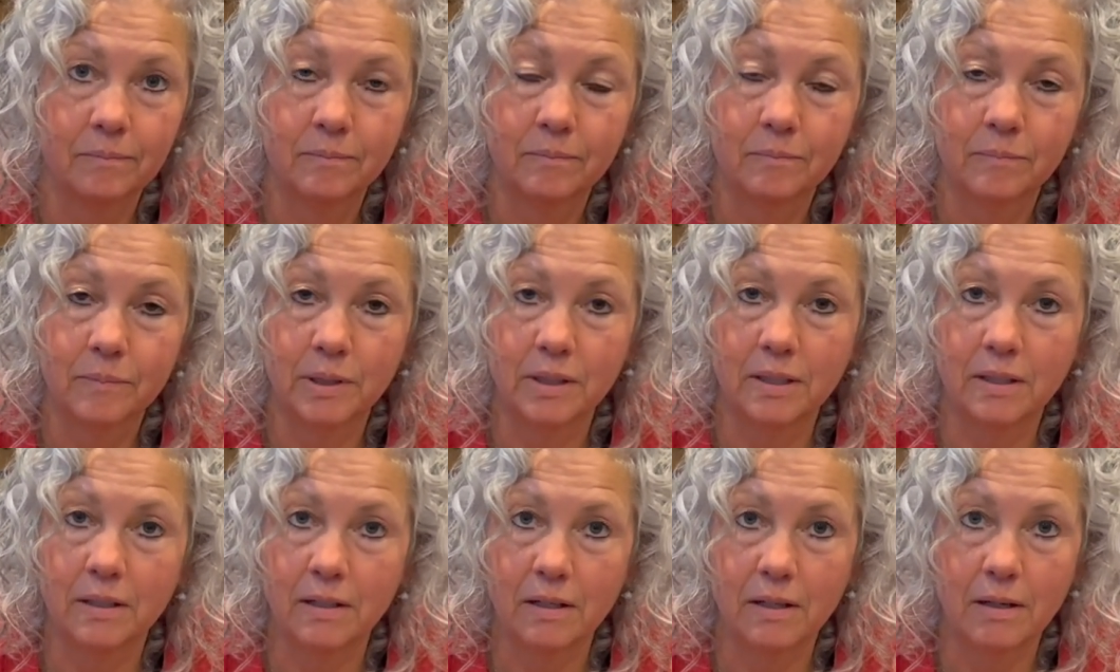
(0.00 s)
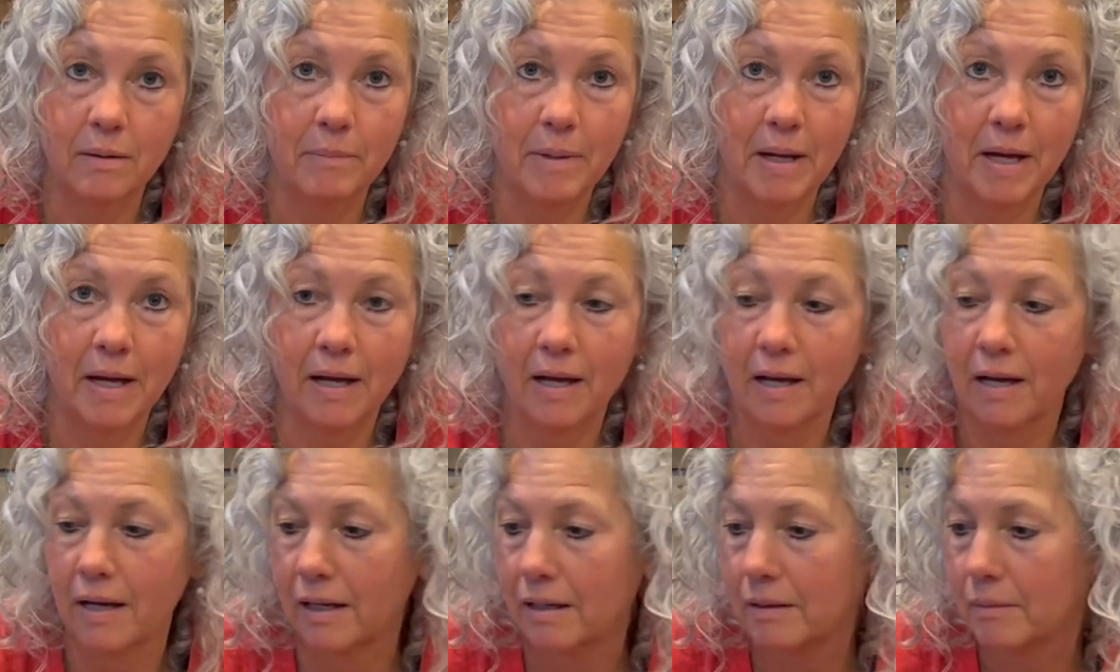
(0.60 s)
put it in a
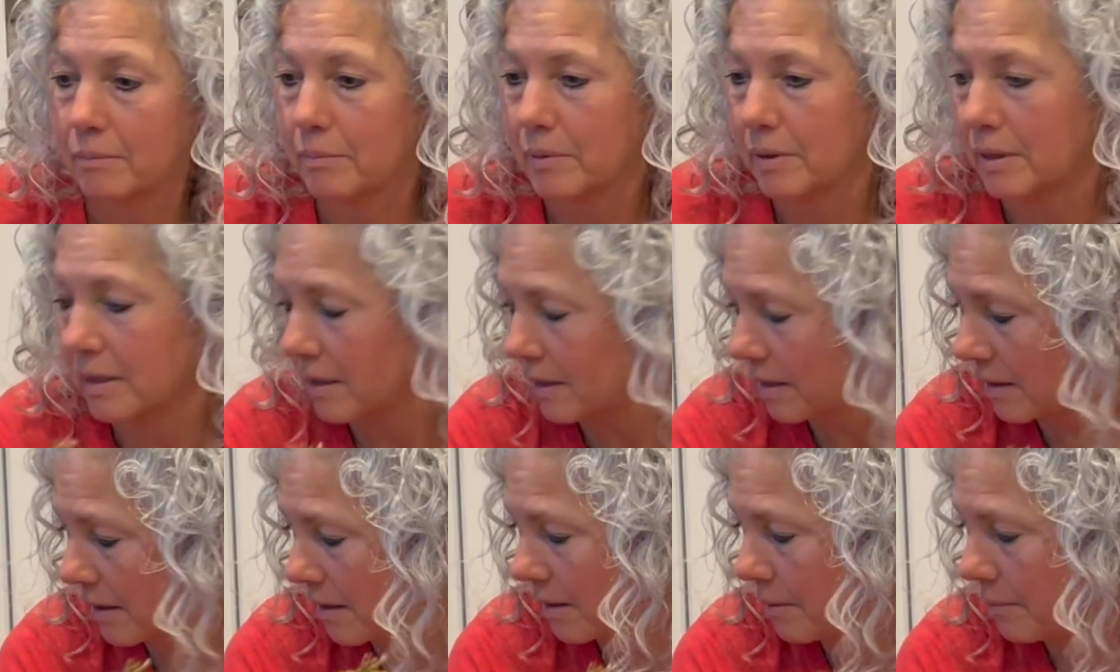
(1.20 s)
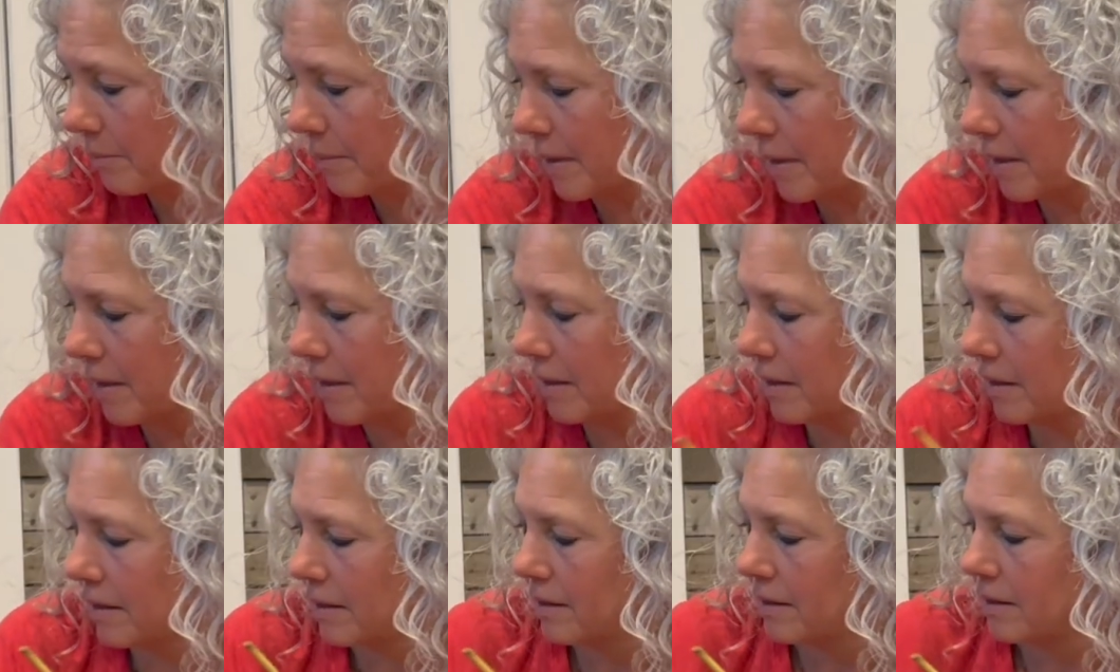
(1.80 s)
bag, put it in a bin,